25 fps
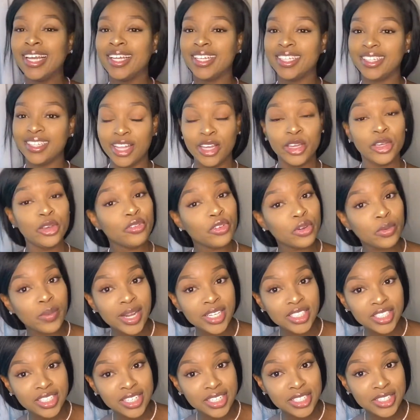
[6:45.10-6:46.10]
thank you for
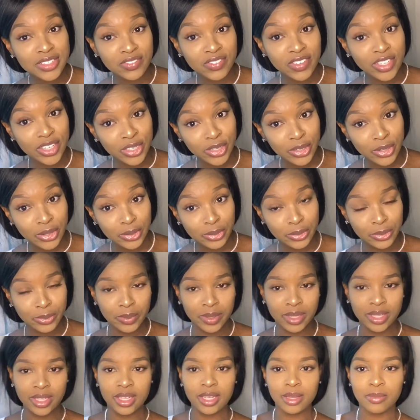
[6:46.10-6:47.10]
watching this video.
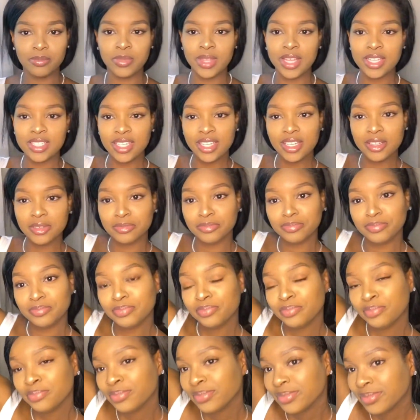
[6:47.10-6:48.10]
And yep, that's it.
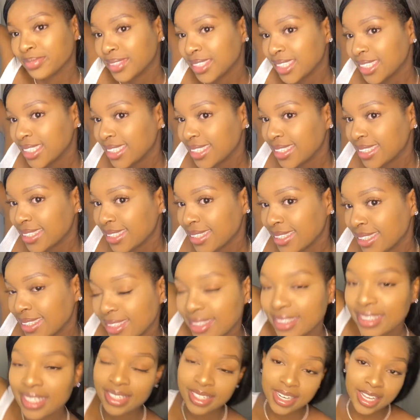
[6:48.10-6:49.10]

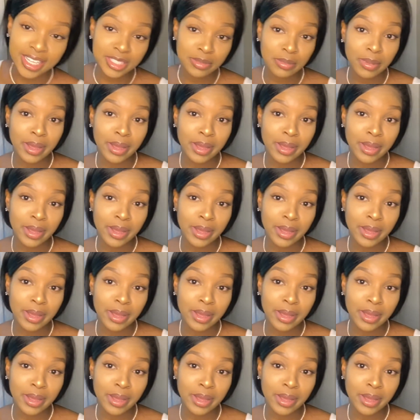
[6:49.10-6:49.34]
That's my